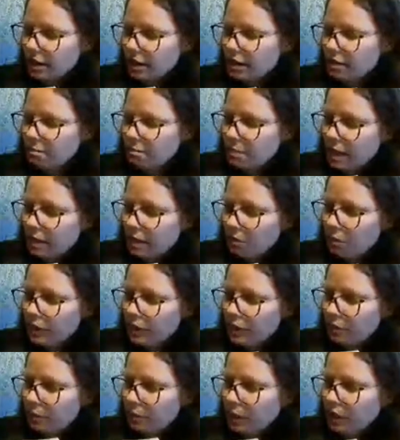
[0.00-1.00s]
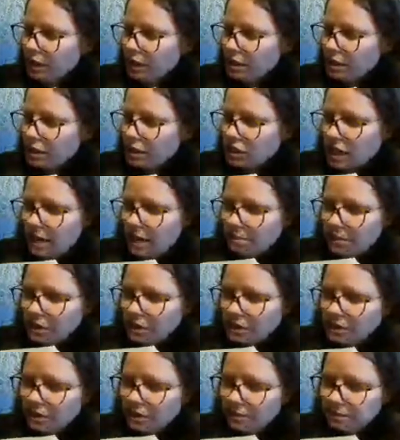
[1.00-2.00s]
But with the wind, the
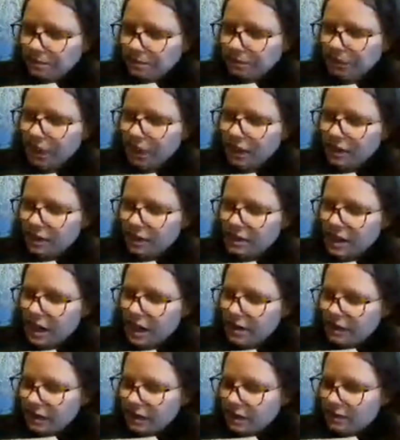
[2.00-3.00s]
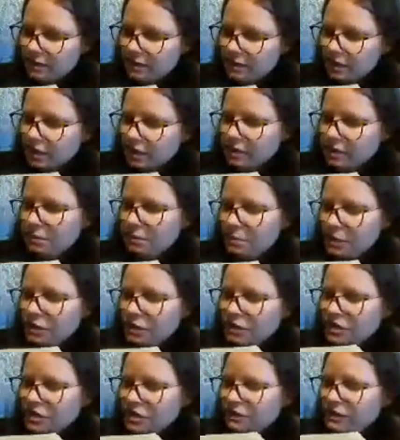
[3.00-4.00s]
choppers, and the siren and
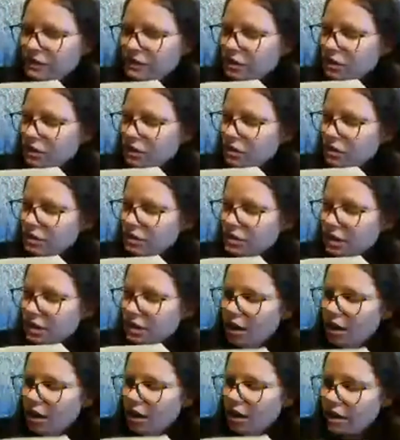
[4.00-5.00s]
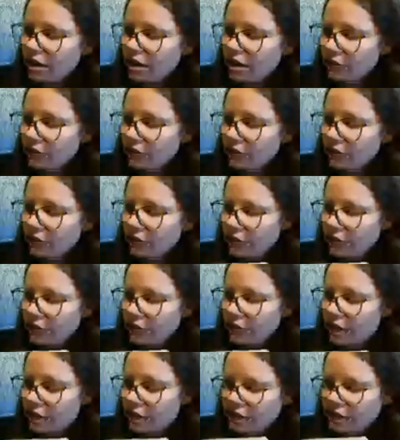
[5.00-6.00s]
emergency vehicles arriving from every
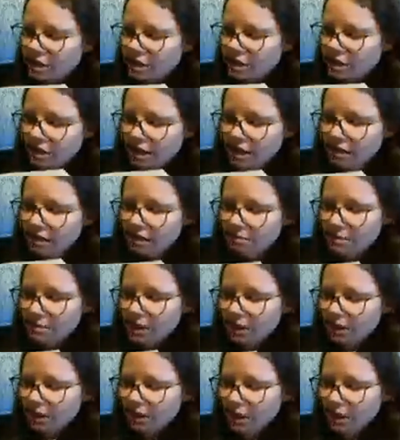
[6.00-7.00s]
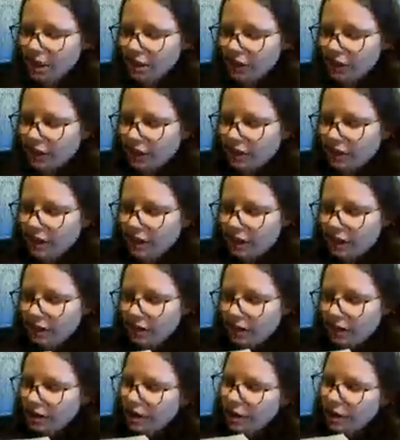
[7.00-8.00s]
direction, he could barely hear a thing.
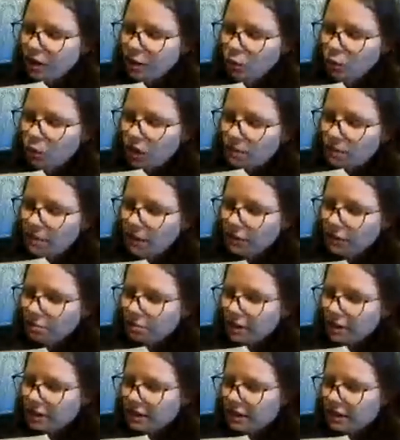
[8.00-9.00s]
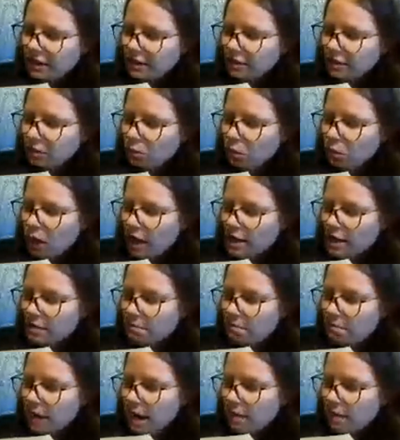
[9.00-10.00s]
What about the president? What?
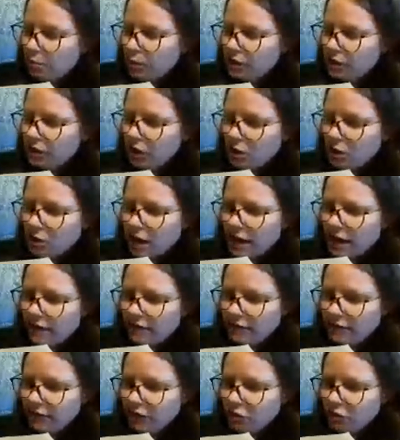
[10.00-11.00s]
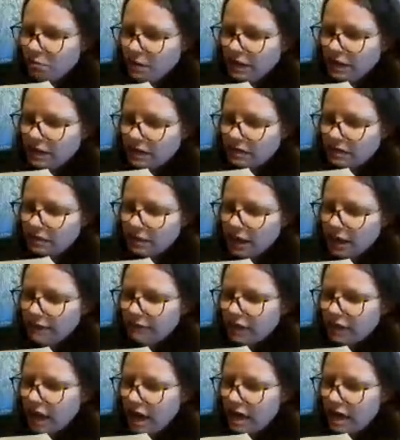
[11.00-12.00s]
Bob, we don't have a few minutes.
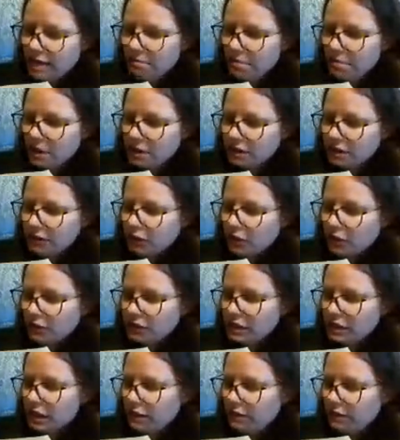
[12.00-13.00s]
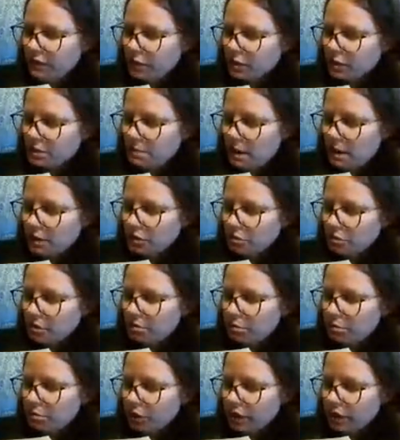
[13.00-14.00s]
I've got a bus full of cell phones about to
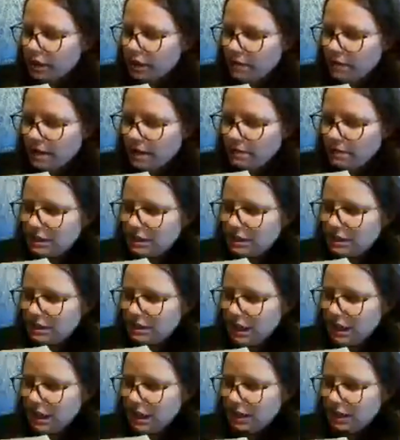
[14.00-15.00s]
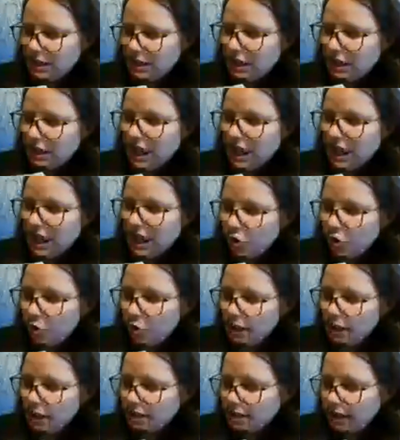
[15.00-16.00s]
report he might be dead. I know what
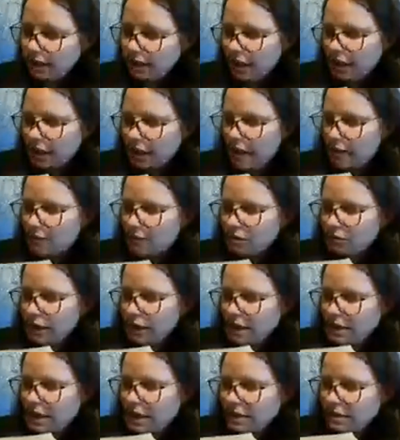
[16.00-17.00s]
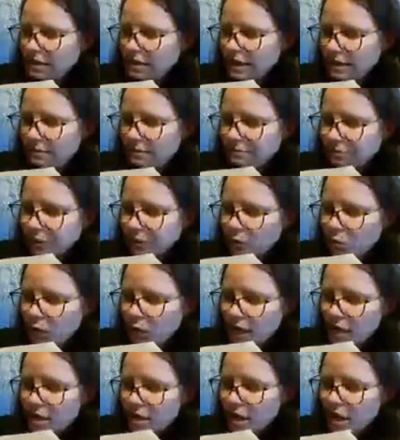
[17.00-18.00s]
he's saying. I was right next to him.
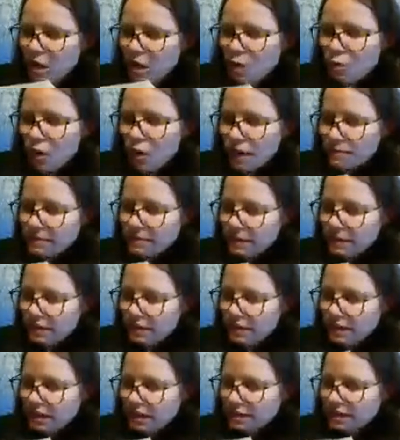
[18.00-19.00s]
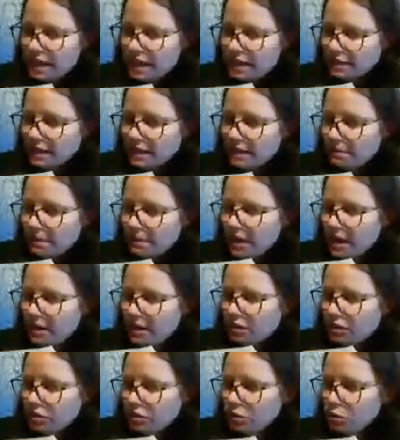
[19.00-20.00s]
What? Well, I'm seeing the exact same
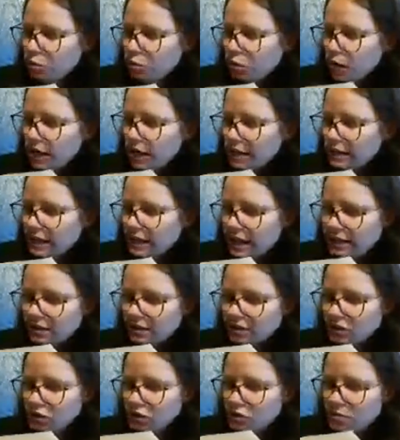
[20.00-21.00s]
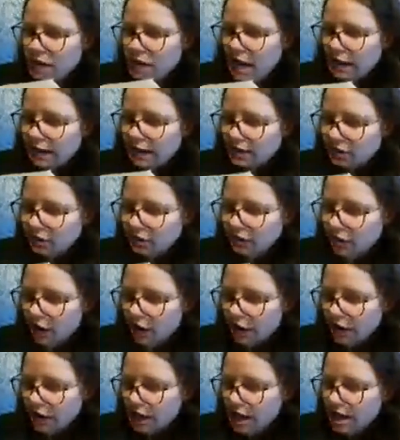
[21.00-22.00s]
thing. Two? What? Yes, 2 bodies so
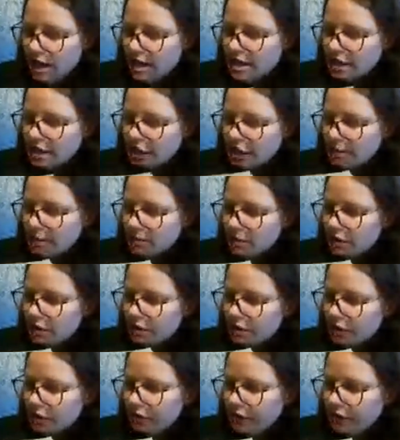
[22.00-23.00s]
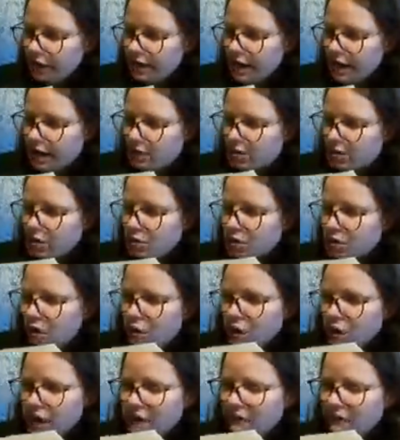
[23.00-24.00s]
far. Here comes the third right now. Who?
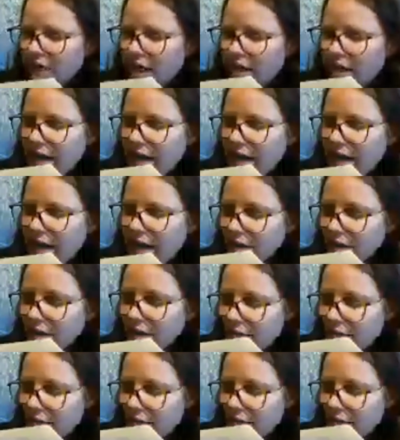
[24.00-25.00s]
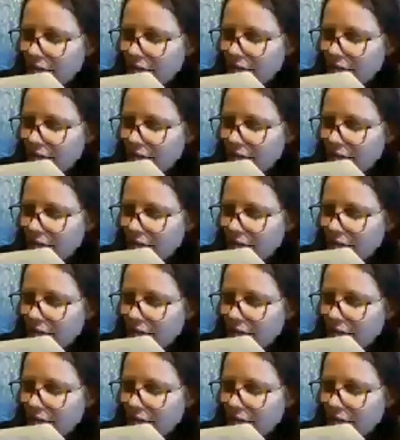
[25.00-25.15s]
Okay, fine. I'll talk to him.